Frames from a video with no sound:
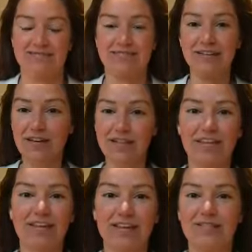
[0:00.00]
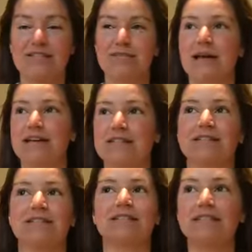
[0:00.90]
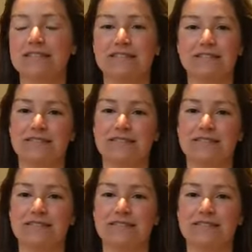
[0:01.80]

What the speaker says: nothing else matters.